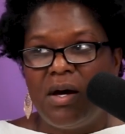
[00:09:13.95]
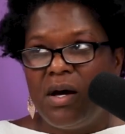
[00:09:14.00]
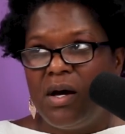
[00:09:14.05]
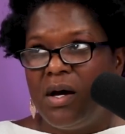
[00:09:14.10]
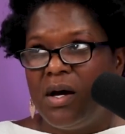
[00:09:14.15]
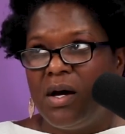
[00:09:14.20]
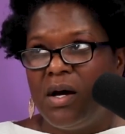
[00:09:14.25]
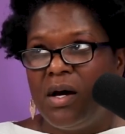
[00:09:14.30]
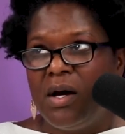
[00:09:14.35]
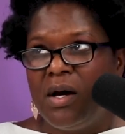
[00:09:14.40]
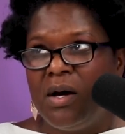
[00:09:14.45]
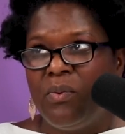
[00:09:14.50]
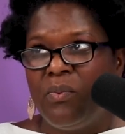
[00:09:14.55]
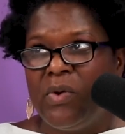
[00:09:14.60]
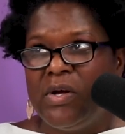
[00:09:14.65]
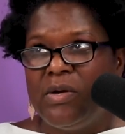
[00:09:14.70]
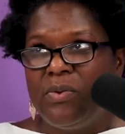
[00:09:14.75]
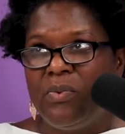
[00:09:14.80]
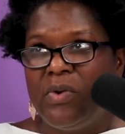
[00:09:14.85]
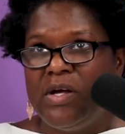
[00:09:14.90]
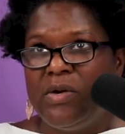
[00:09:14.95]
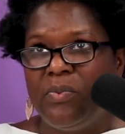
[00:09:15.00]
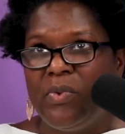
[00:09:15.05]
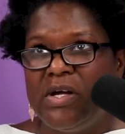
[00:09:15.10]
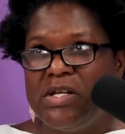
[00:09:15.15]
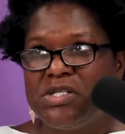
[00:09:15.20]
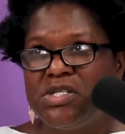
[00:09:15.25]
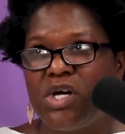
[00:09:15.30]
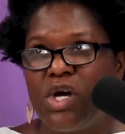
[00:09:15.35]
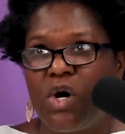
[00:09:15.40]
Uh, we, we,
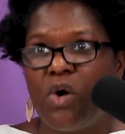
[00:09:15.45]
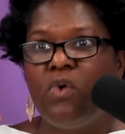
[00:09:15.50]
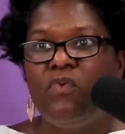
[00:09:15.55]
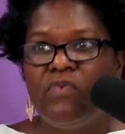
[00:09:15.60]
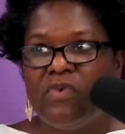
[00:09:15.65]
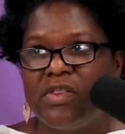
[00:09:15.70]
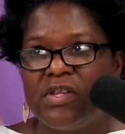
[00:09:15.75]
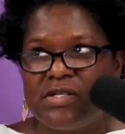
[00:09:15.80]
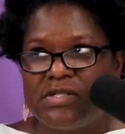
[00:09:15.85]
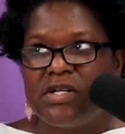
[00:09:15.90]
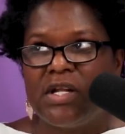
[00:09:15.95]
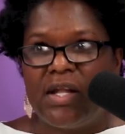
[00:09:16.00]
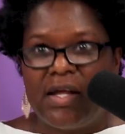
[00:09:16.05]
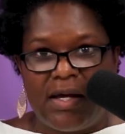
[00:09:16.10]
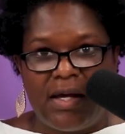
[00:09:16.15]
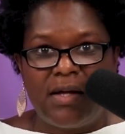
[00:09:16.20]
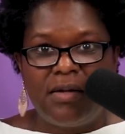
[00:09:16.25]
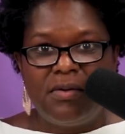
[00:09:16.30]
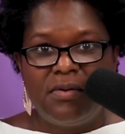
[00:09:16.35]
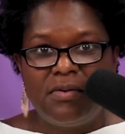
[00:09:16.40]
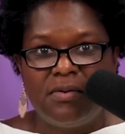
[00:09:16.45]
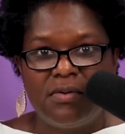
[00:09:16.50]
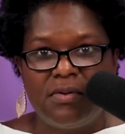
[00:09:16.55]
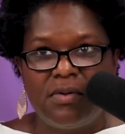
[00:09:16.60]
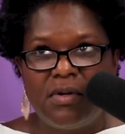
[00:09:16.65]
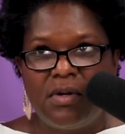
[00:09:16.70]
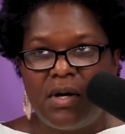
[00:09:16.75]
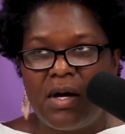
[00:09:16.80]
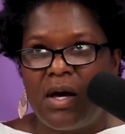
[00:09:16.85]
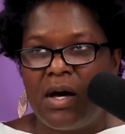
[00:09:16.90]
we took over this land,
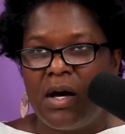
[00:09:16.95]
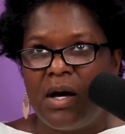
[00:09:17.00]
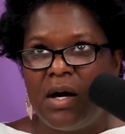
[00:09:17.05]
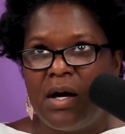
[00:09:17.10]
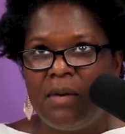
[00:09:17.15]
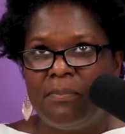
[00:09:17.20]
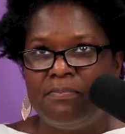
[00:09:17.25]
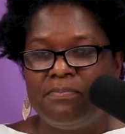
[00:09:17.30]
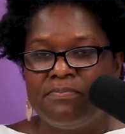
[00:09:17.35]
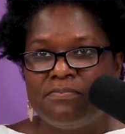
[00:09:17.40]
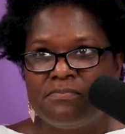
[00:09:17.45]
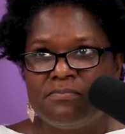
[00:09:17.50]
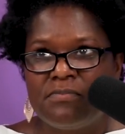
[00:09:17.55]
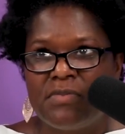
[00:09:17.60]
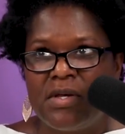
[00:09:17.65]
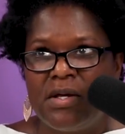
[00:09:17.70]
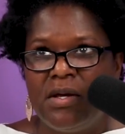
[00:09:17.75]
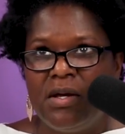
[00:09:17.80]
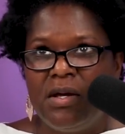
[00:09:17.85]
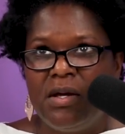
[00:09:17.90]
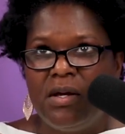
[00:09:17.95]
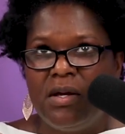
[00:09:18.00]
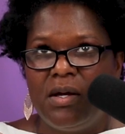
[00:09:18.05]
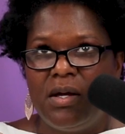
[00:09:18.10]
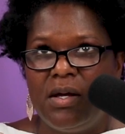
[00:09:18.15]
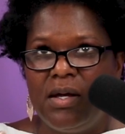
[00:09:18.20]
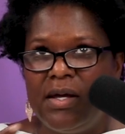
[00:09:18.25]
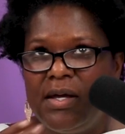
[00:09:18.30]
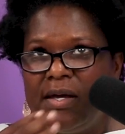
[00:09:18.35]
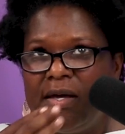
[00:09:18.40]
um,
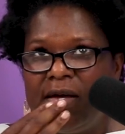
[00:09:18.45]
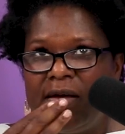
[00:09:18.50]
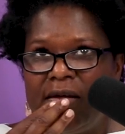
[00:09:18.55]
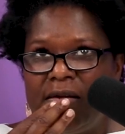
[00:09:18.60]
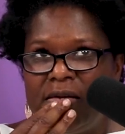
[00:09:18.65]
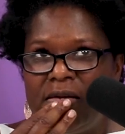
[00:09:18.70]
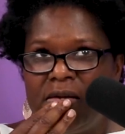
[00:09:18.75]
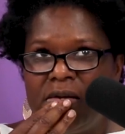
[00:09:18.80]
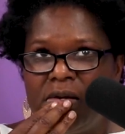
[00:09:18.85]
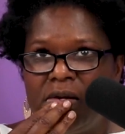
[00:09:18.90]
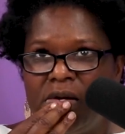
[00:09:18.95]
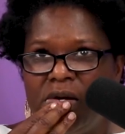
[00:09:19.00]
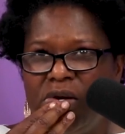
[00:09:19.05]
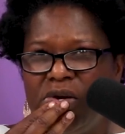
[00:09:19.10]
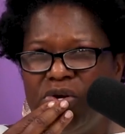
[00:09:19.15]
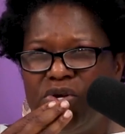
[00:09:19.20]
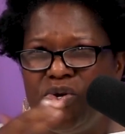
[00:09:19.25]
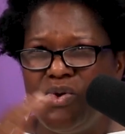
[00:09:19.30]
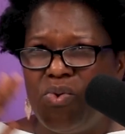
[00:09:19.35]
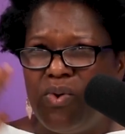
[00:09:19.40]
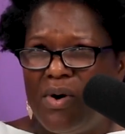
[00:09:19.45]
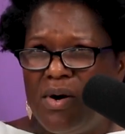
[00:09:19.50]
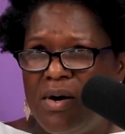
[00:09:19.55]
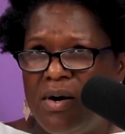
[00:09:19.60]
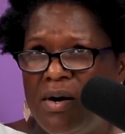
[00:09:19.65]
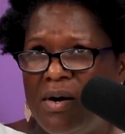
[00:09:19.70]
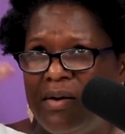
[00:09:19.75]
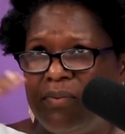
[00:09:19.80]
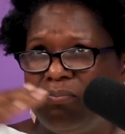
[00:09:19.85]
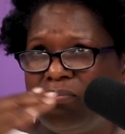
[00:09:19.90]
and here you
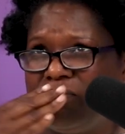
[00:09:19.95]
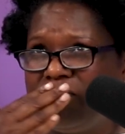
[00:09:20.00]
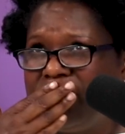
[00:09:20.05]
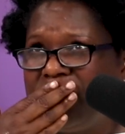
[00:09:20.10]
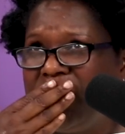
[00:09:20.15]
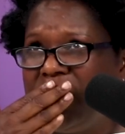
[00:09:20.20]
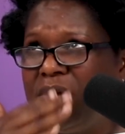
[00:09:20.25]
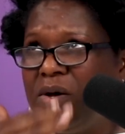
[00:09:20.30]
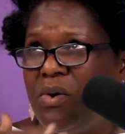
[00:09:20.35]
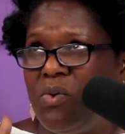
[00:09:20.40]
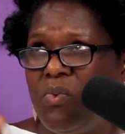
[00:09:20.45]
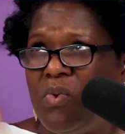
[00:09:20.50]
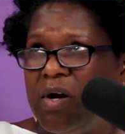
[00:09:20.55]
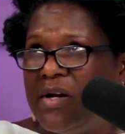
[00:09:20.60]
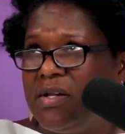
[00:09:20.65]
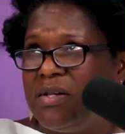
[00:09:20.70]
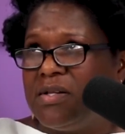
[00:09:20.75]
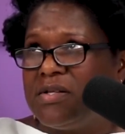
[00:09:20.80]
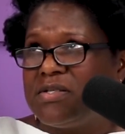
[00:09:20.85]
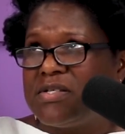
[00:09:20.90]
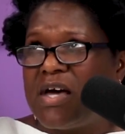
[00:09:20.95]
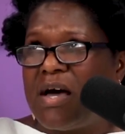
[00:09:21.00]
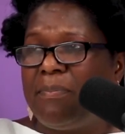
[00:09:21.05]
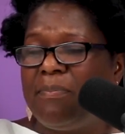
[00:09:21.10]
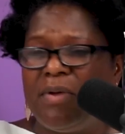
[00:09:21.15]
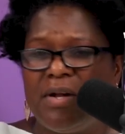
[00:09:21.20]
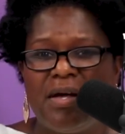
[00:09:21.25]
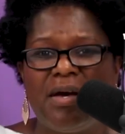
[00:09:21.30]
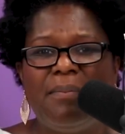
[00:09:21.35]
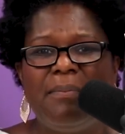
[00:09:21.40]
are, you know, one of the top
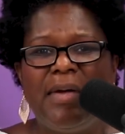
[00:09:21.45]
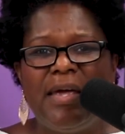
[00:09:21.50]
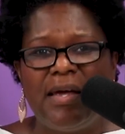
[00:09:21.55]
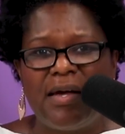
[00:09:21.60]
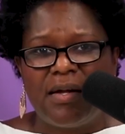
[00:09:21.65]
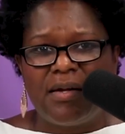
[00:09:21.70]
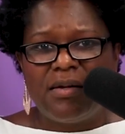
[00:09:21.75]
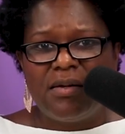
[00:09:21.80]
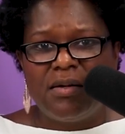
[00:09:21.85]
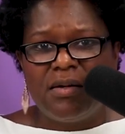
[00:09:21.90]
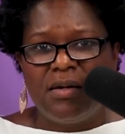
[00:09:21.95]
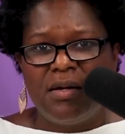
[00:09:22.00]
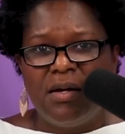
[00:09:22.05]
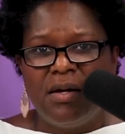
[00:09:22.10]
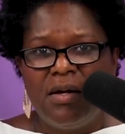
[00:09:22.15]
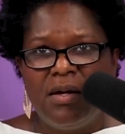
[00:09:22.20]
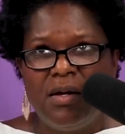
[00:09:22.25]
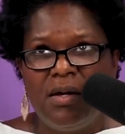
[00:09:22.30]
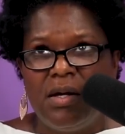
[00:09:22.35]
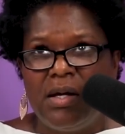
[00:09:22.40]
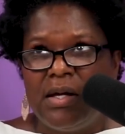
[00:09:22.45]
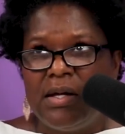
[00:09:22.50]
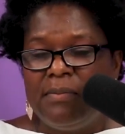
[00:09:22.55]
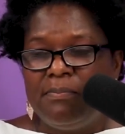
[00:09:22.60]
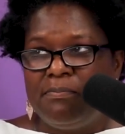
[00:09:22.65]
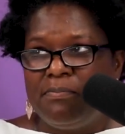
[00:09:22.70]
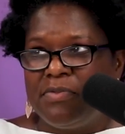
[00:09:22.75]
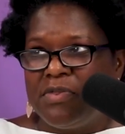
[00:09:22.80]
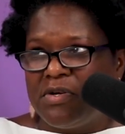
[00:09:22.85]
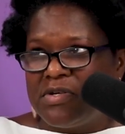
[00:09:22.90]
in command.
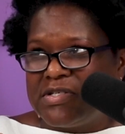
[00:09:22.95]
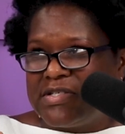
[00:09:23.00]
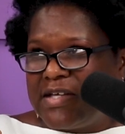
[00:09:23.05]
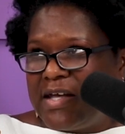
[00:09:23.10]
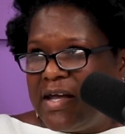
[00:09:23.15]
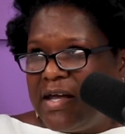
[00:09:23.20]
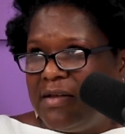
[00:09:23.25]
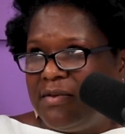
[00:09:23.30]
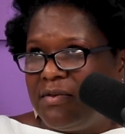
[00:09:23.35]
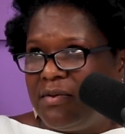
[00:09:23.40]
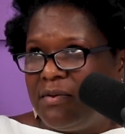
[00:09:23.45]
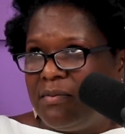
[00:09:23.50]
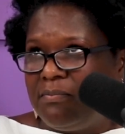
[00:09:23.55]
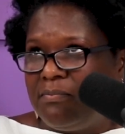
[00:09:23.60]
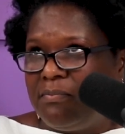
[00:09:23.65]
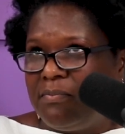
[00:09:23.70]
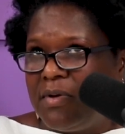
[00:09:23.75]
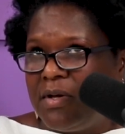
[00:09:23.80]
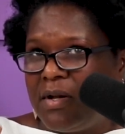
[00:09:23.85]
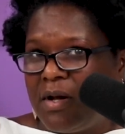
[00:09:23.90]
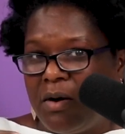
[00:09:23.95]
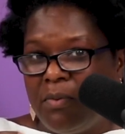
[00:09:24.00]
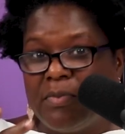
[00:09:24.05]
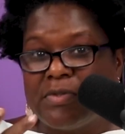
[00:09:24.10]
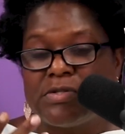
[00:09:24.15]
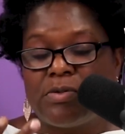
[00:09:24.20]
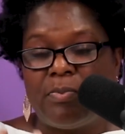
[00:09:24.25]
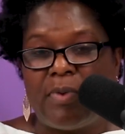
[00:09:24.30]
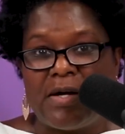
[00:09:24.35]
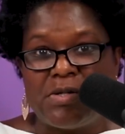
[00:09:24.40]
They're saying, it
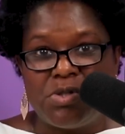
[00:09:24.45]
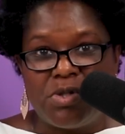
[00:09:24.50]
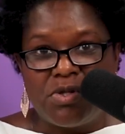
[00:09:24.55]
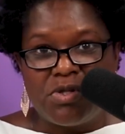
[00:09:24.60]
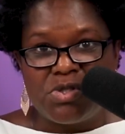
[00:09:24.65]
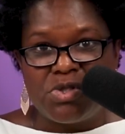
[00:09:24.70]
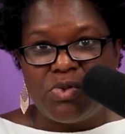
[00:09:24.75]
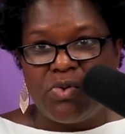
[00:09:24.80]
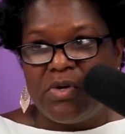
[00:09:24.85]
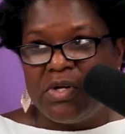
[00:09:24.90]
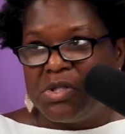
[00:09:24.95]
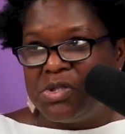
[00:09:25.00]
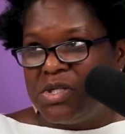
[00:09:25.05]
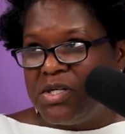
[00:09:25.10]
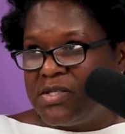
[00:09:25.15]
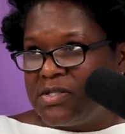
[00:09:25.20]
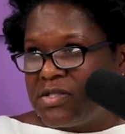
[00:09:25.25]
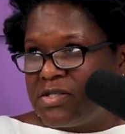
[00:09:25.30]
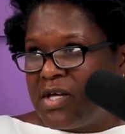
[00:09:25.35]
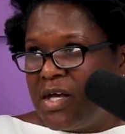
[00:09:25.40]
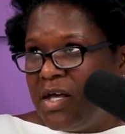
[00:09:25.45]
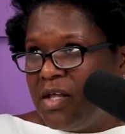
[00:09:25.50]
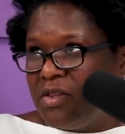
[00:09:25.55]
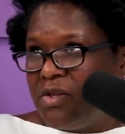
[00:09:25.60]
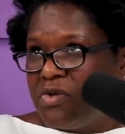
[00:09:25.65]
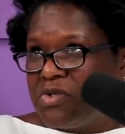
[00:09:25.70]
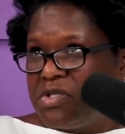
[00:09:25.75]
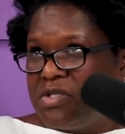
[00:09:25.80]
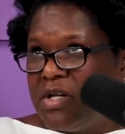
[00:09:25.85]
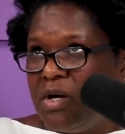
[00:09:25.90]
almost reminds you of the story of Jesus.
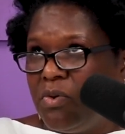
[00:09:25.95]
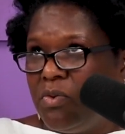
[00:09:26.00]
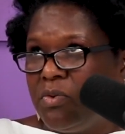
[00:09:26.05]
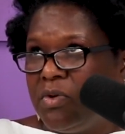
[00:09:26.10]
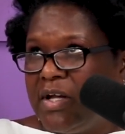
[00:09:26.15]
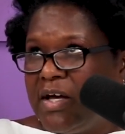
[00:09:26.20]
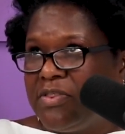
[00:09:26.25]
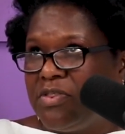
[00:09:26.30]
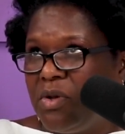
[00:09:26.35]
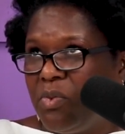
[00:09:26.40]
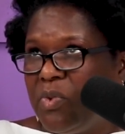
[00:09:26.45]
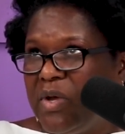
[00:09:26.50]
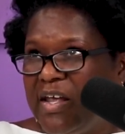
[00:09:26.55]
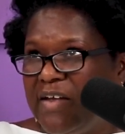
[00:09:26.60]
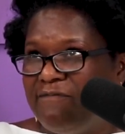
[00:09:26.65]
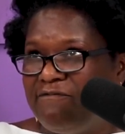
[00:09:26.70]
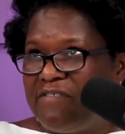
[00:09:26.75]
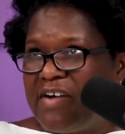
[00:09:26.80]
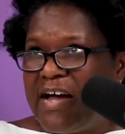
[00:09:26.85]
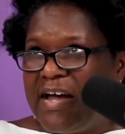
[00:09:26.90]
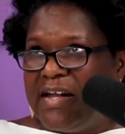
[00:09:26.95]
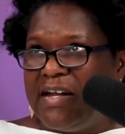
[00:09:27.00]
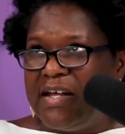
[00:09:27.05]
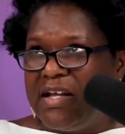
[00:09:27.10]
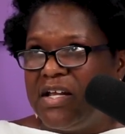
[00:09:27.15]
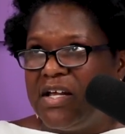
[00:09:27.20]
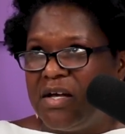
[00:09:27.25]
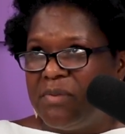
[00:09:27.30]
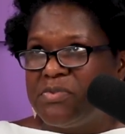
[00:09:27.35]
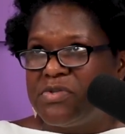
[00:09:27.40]
There's no, nothing we can find
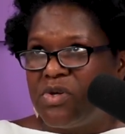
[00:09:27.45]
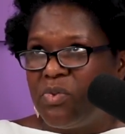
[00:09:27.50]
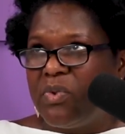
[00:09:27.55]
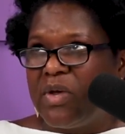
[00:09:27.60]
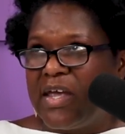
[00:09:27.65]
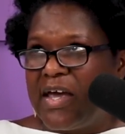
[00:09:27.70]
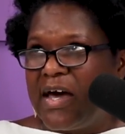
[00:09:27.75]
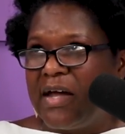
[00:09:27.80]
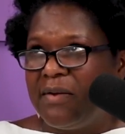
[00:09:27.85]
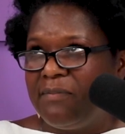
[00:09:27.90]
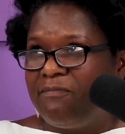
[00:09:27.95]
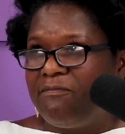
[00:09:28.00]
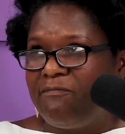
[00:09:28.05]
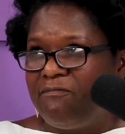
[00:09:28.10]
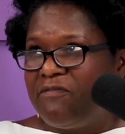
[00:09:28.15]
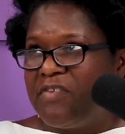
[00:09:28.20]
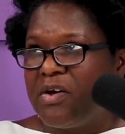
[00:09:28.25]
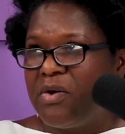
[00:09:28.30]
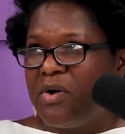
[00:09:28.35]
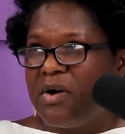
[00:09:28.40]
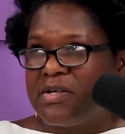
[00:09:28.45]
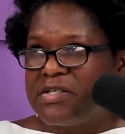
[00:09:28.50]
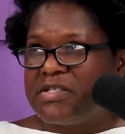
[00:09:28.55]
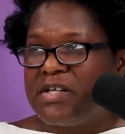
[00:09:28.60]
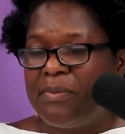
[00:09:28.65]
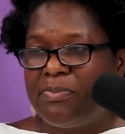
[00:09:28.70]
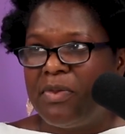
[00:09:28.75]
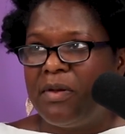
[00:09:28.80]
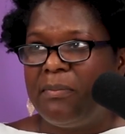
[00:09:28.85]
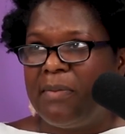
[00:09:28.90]
in him, so we got to figure out
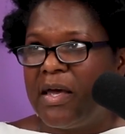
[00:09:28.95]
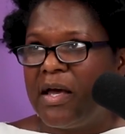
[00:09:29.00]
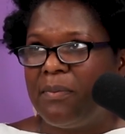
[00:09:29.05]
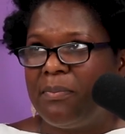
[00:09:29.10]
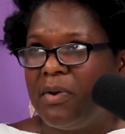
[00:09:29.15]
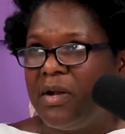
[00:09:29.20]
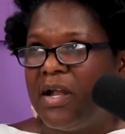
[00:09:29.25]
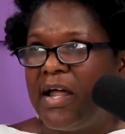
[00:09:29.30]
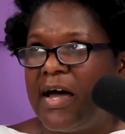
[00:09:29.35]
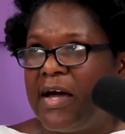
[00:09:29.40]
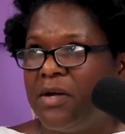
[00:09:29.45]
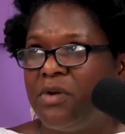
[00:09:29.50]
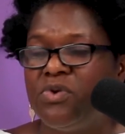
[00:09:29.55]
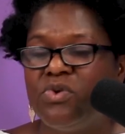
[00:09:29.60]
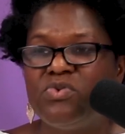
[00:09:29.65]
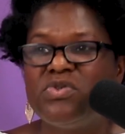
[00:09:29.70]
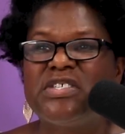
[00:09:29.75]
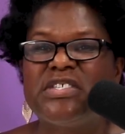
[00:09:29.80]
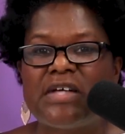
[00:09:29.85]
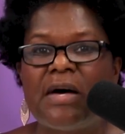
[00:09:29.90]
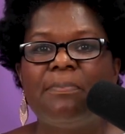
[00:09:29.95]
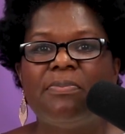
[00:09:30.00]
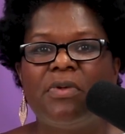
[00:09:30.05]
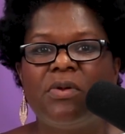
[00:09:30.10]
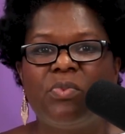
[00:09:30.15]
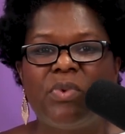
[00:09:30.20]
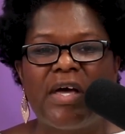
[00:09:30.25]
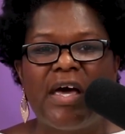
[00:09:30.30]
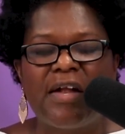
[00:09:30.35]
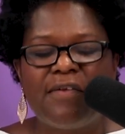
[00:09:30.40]
something to make up a lie or do
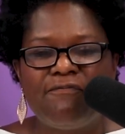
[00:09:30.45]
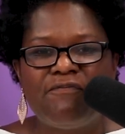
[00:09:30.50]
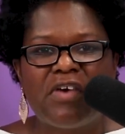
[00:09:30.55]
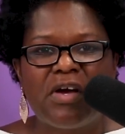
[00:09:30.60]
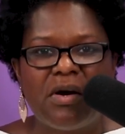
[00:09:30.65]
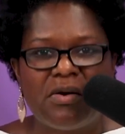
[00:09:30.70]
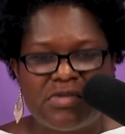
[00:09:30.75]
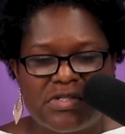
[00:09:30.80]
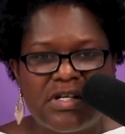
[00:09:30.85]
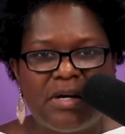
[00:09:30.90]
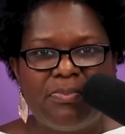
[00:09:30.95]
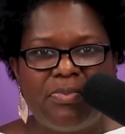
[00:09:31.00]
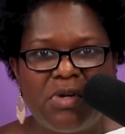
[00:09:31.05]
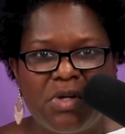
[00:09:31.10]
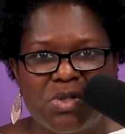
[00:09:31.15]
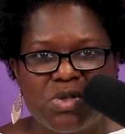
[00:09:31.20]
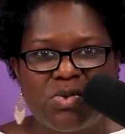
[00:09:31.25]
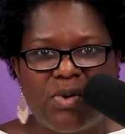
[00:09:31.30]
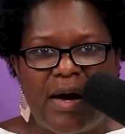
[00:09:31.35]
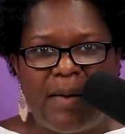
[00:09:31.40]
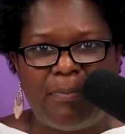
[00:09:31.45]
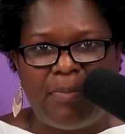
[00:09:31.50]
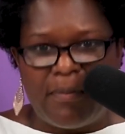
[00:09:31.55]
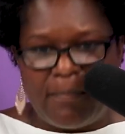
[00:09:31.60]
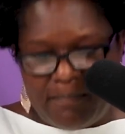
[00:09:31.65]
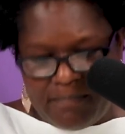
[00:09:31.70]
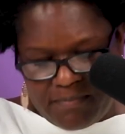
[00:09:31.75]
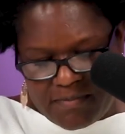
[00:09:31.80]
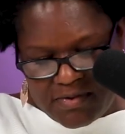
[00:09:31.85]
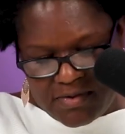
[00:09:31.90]
something. We got to figure out something to trap him.